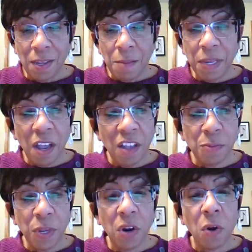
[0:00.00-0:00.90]

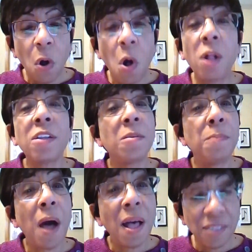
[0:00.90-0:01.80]
Because we are all
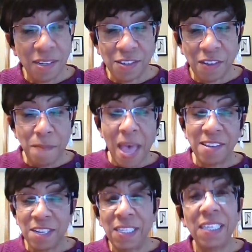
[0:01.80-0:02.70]
composites of
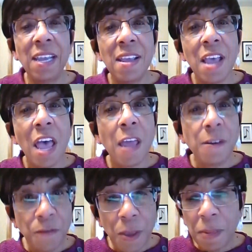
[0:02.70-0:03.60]
masculine and
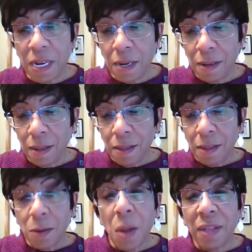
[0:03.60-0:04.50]
feminine
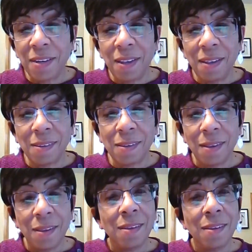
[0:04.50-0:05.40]
qualities.
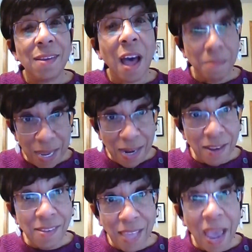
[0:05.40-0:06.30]
God made
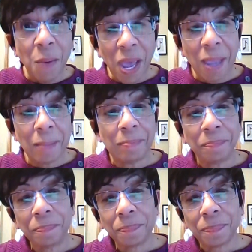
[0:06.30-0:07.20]
us that way.
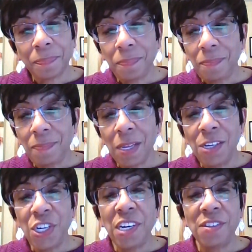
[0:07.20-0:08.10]

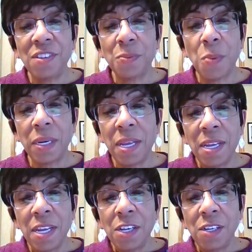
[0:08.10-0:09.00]
Genesis
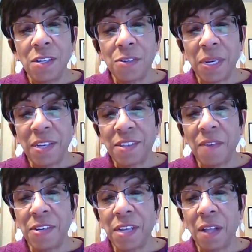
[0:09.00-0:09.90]

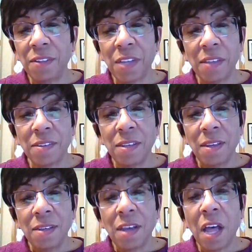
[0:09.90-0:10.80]
1:27 tells us,
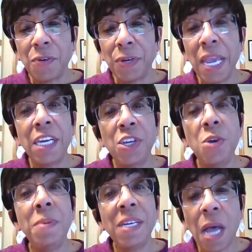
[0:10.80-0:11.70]
God created
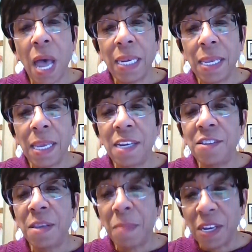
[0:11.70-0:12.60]
humankind in
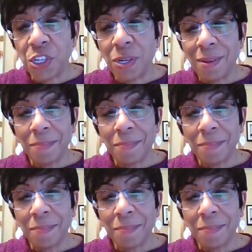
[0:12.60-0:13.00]
its image.